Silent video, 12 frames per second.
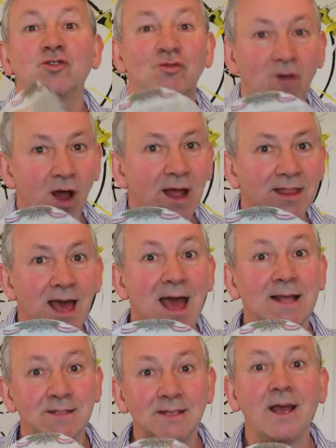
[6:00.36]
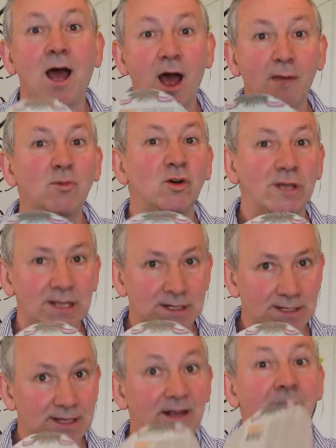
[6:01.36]
Try that, I'm not
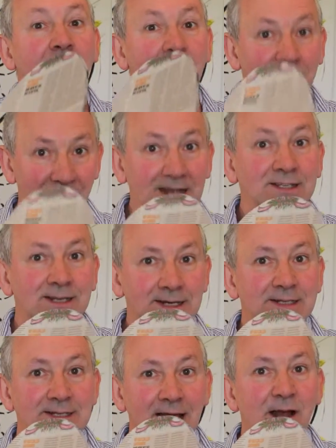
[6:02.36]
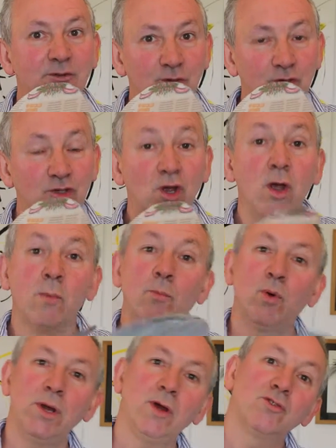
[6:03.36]
kidding, that's to sound good.
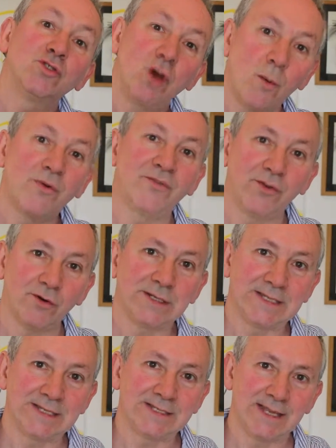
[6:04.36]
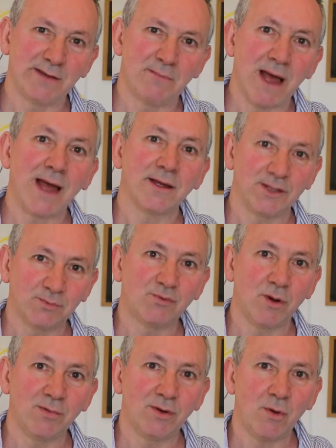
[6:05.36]
Put it on top of your existing mat is
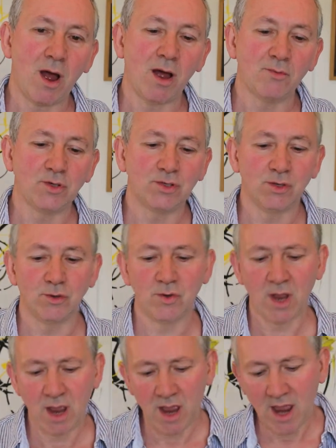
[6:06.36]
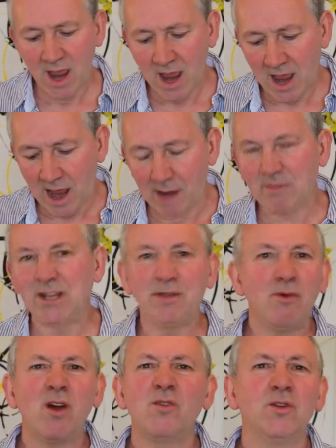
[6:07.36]
probably what I would do. I mean, you
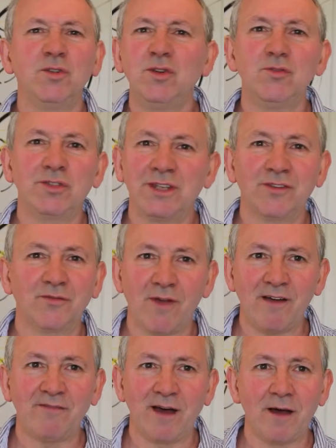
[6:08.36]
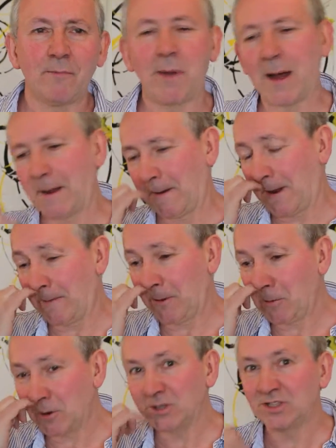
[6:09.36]
might not use this forever, but if
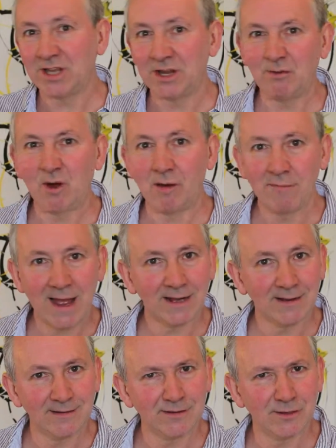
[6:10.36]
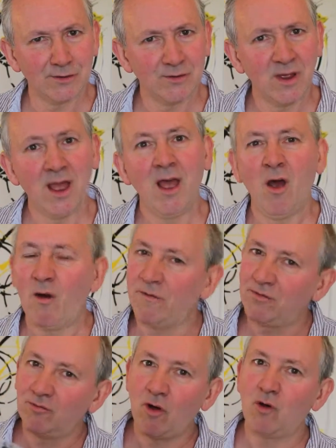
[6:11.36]
you want to see what a mat can do, or if
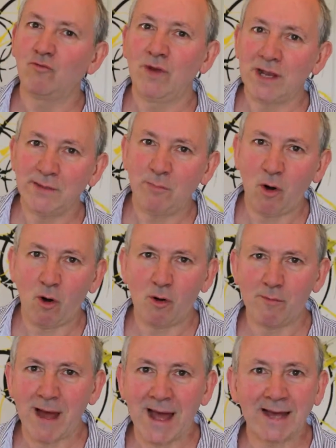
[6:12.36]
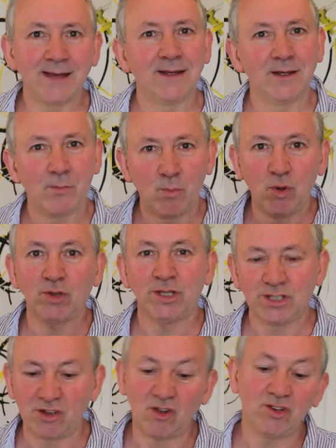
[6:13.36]
you've got a really poor mat, put
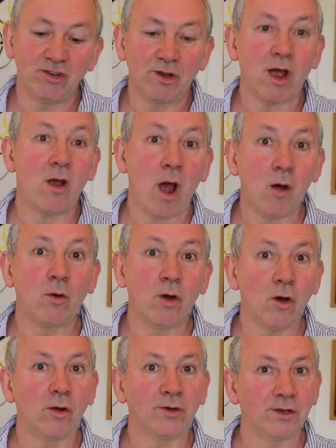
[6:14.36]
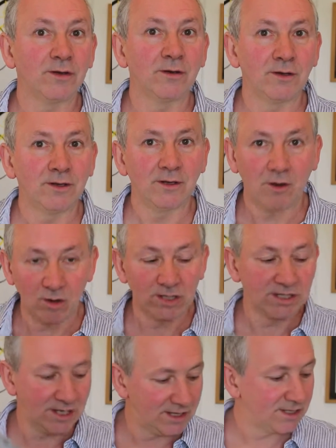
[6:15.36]
this on, you'll go, oh God,
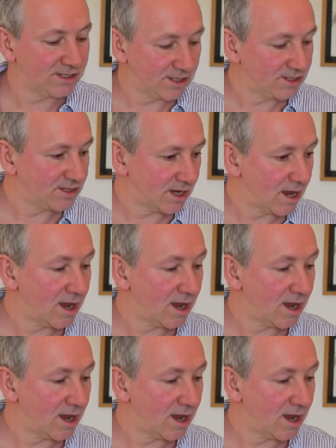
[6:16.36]
honestly, this is